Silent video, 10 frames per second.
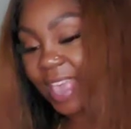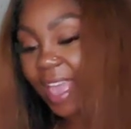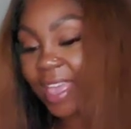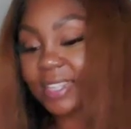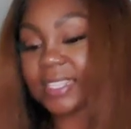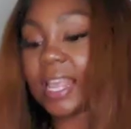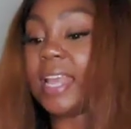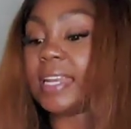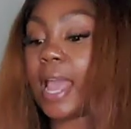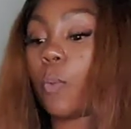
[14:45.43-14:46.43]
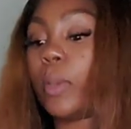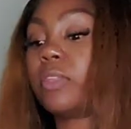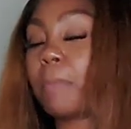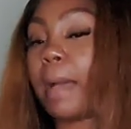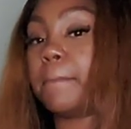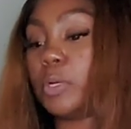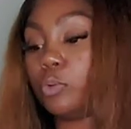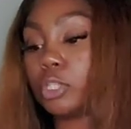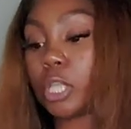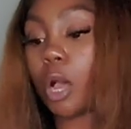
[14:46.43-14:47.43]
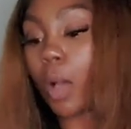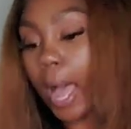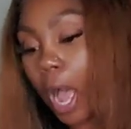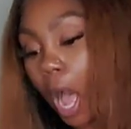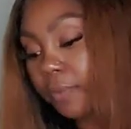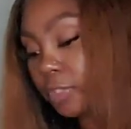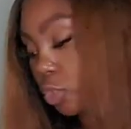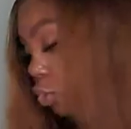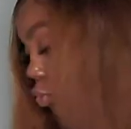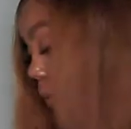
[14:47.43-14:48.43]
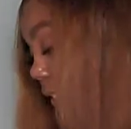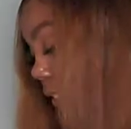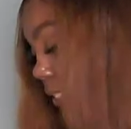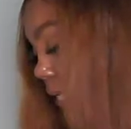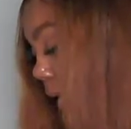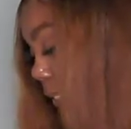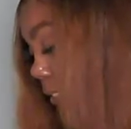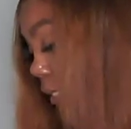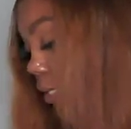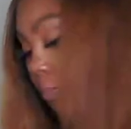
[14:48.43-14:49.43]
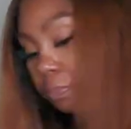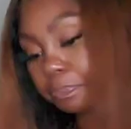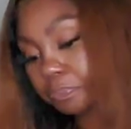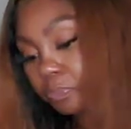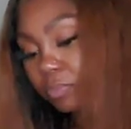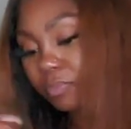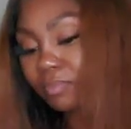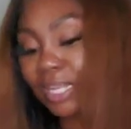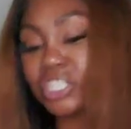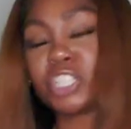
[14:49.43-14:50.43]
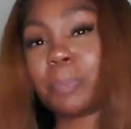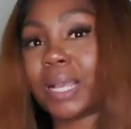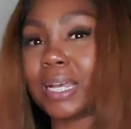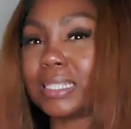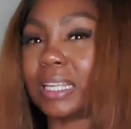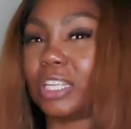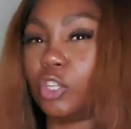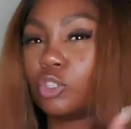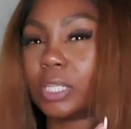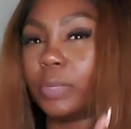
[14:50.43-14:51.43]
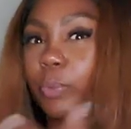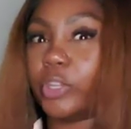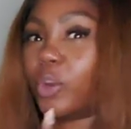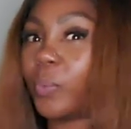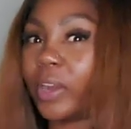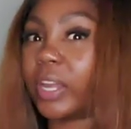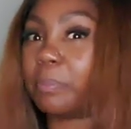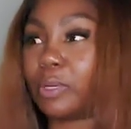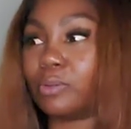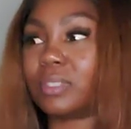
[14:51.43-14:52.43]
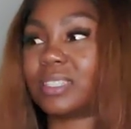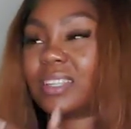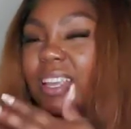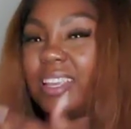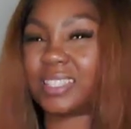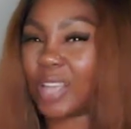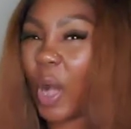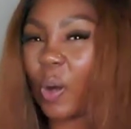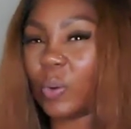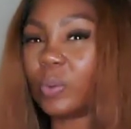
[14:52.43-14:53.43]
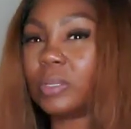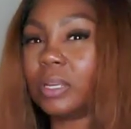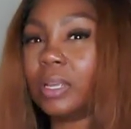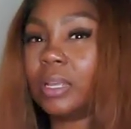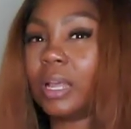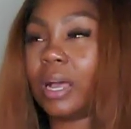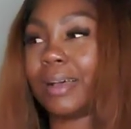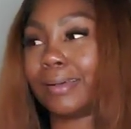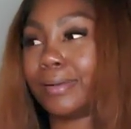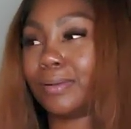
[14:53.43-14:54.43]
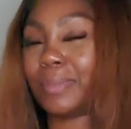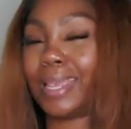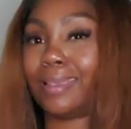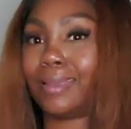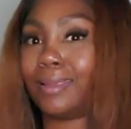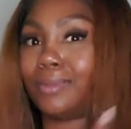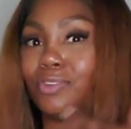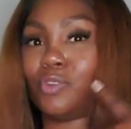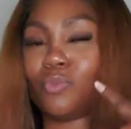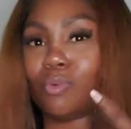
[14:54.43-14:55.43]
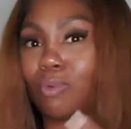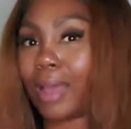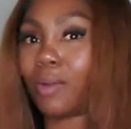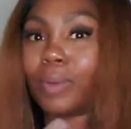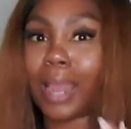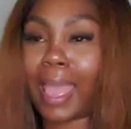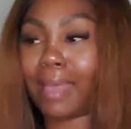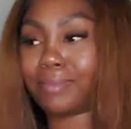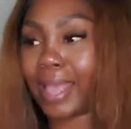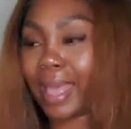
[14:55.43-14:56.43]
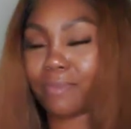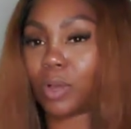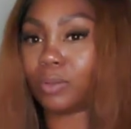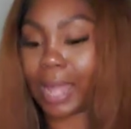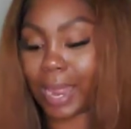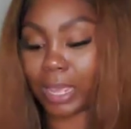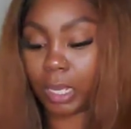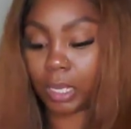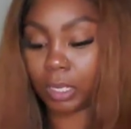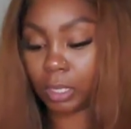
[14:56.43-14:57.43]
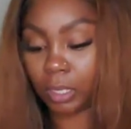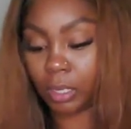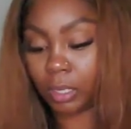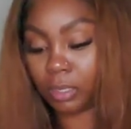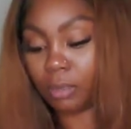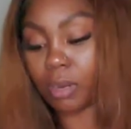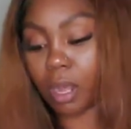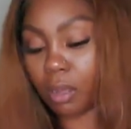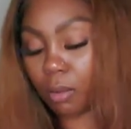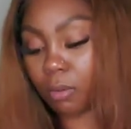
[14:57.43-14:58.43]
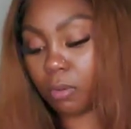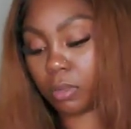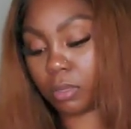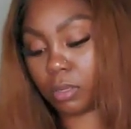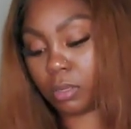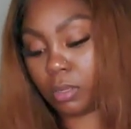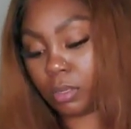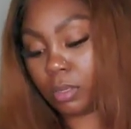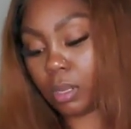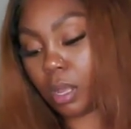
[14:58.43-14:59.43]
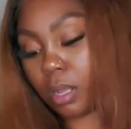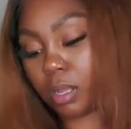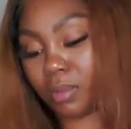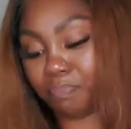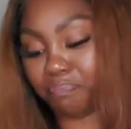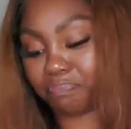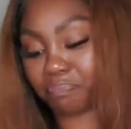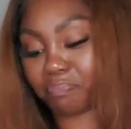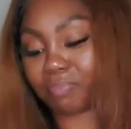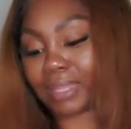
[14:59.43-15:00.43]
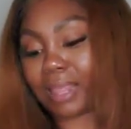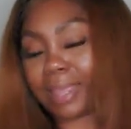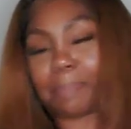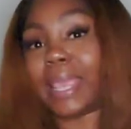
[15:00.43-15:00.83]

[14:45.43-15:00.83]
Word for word: yes. Now with my boots though, I often do like to size up just because usually when you're wearing boots, it's cold. Um, and you, I don't want to have to have on like, you know, um, like